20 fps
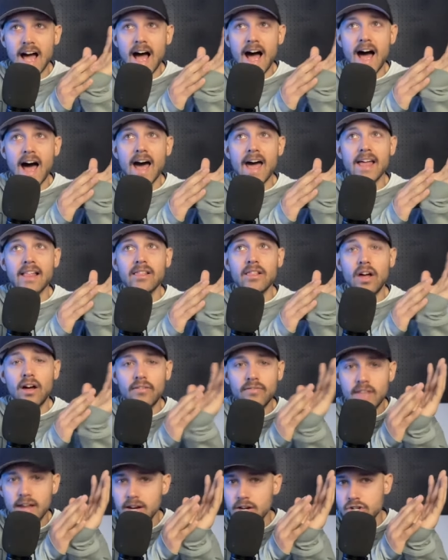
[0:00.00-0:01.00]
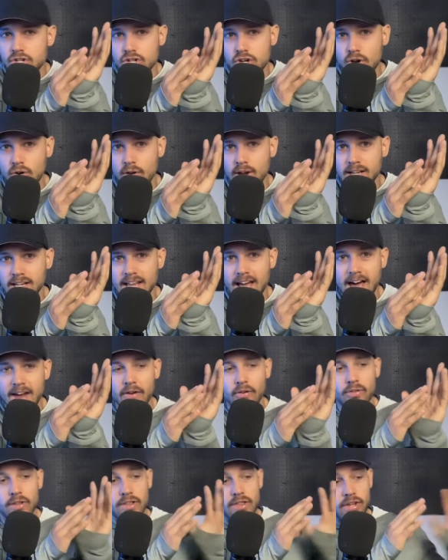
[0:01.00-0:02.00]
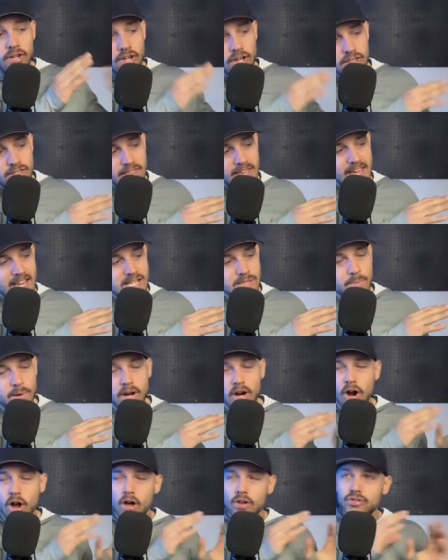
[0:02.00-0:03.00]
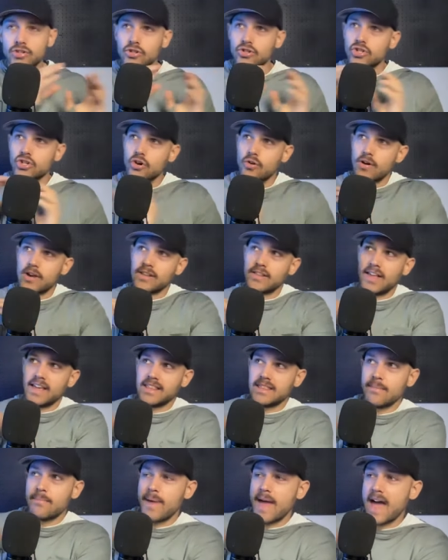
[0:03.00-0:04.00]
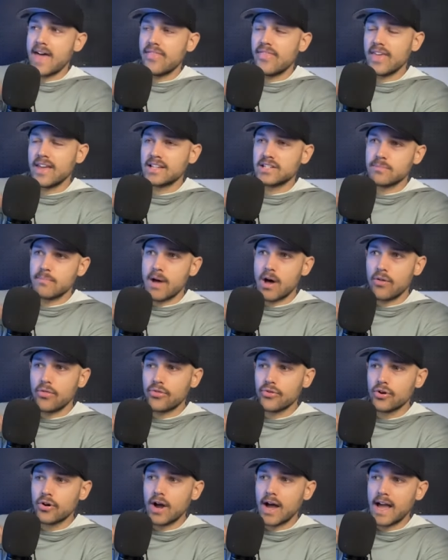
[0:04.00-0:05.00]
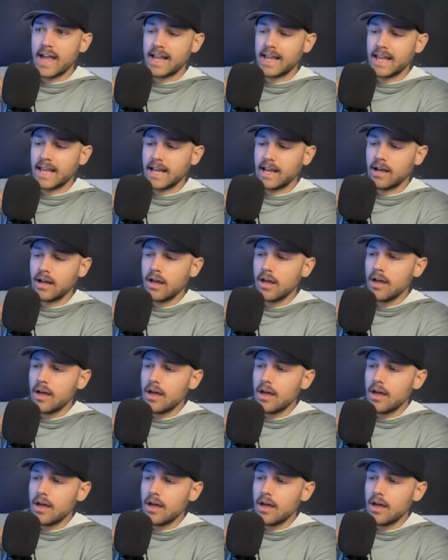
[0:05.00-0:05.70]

I love that you're showing not only the good things, but you're also showing like the bad things about through hiking,